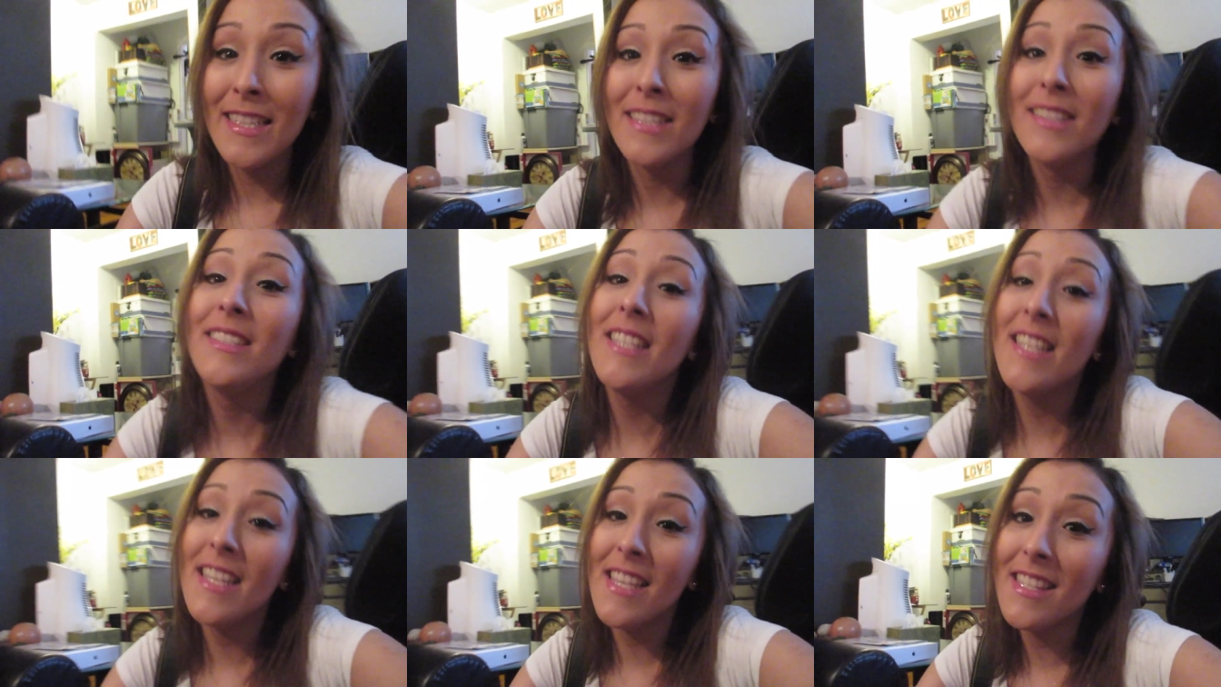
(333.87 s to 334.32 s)
to
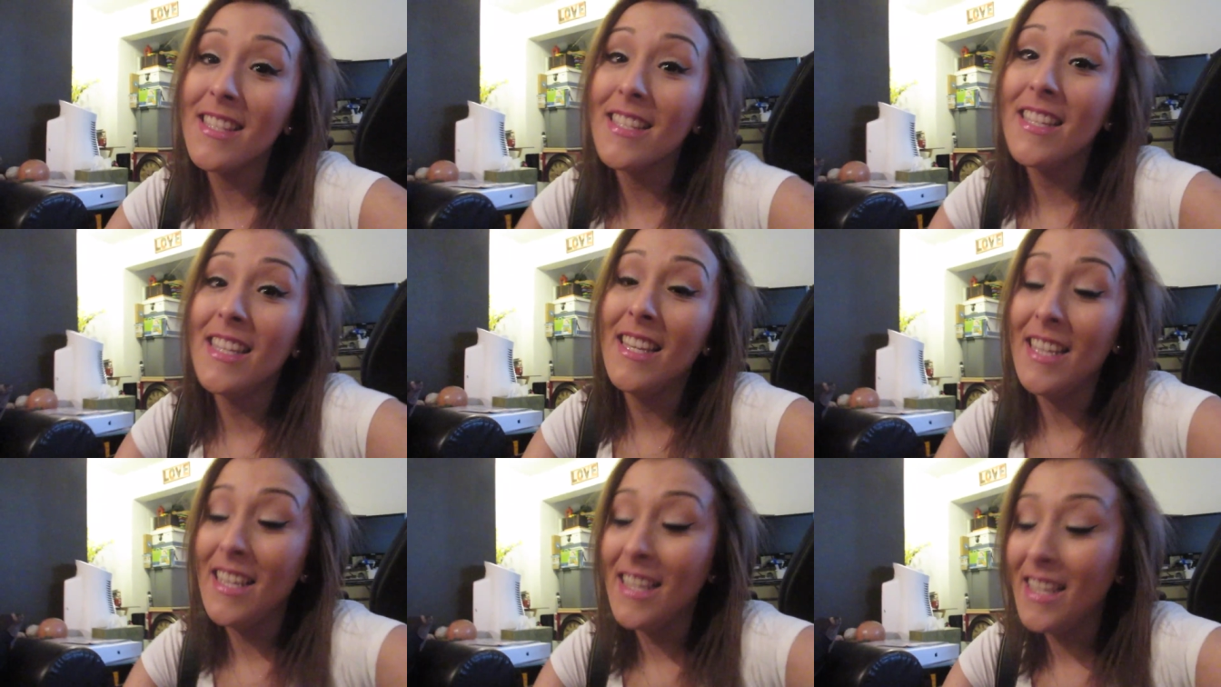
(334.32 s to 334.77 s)

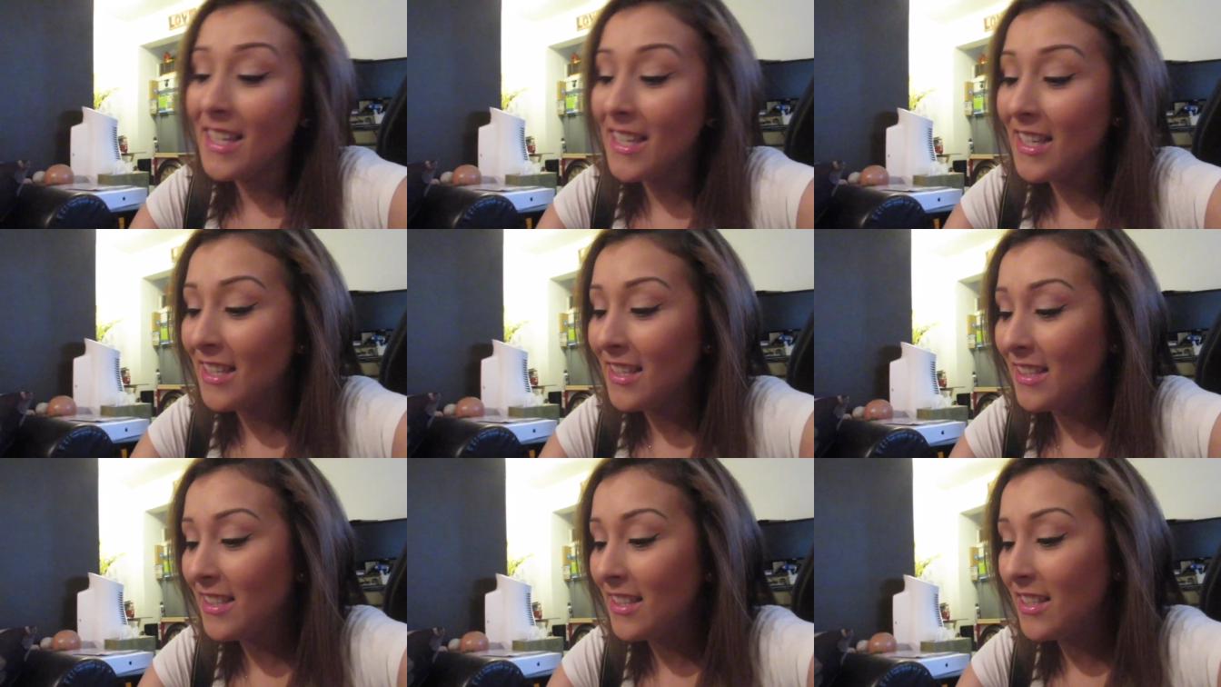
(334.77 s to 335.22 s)

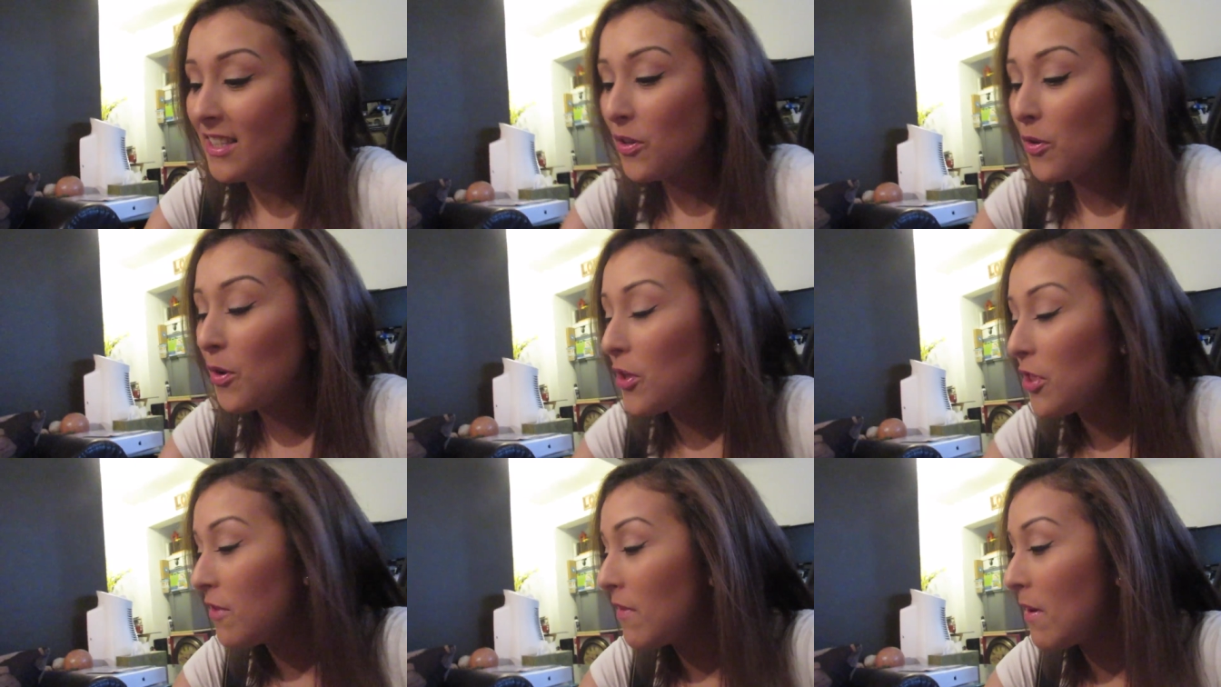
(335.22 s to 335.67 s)
Disney.
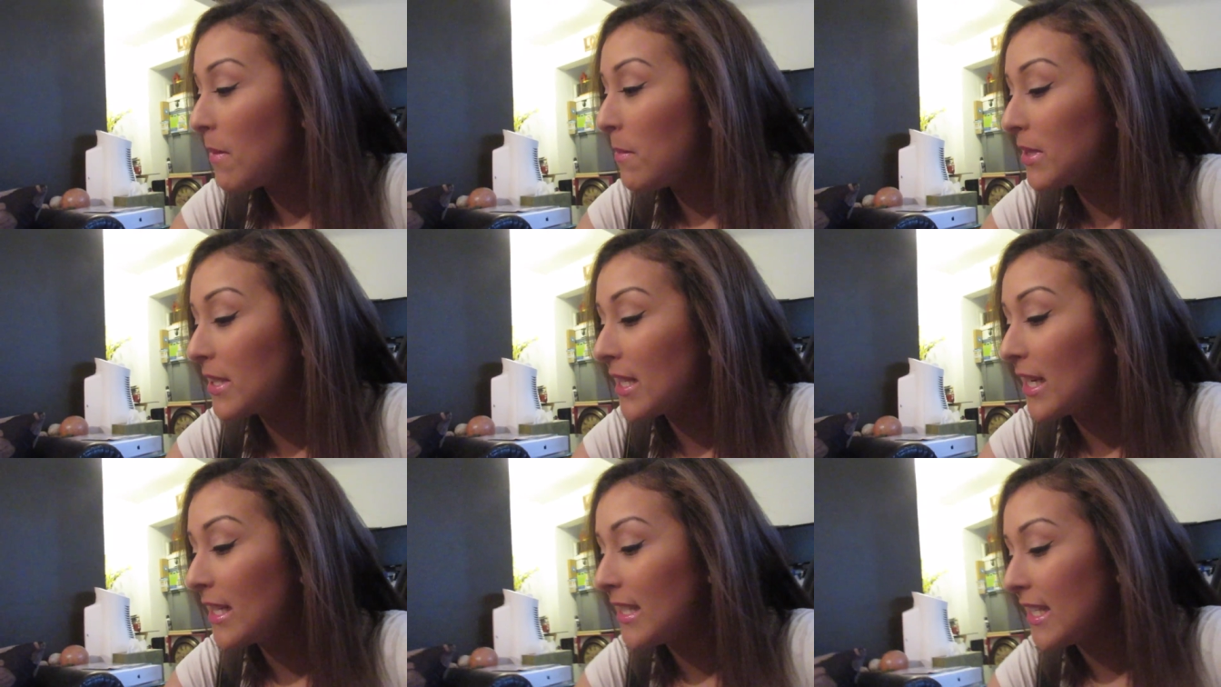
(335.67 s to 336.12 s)
¿Cuándo
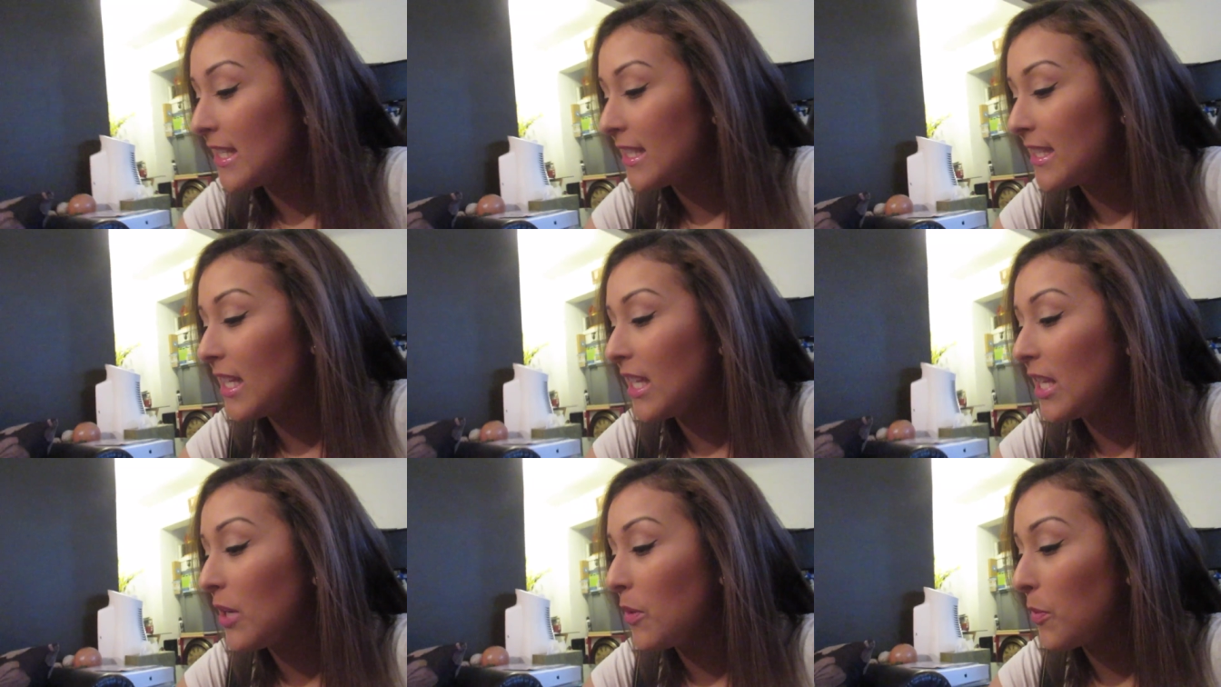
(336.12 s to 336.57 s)
vamos a
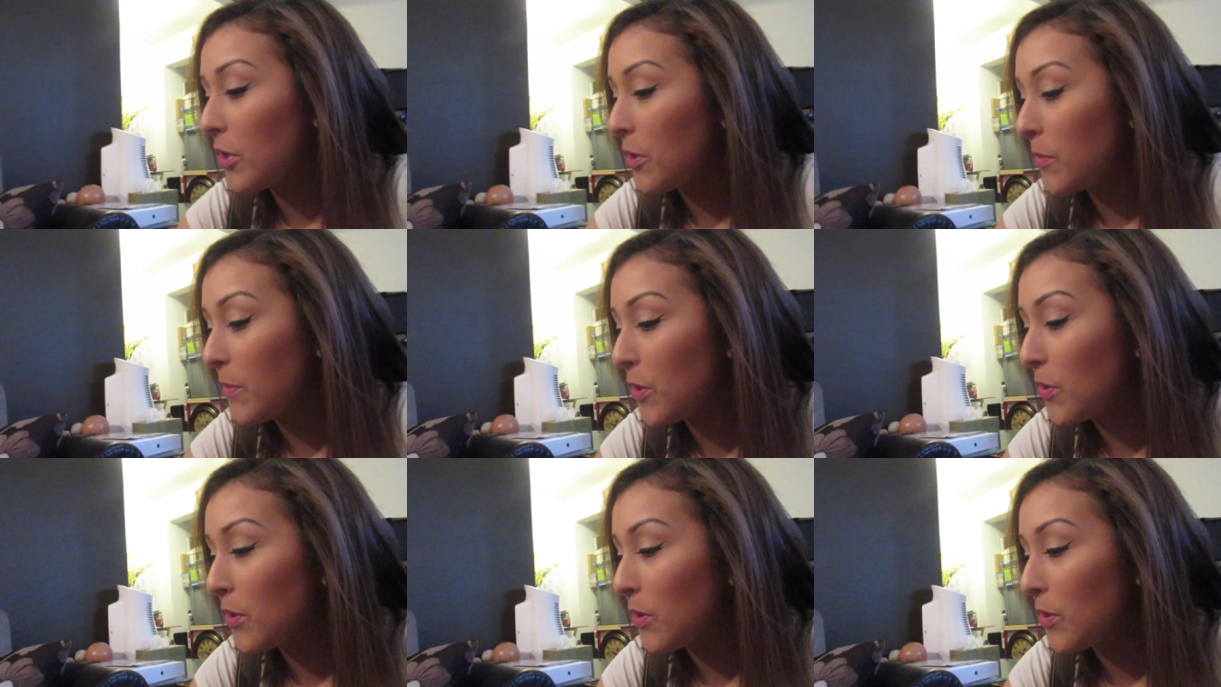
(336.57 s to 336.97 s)
Disney? When are we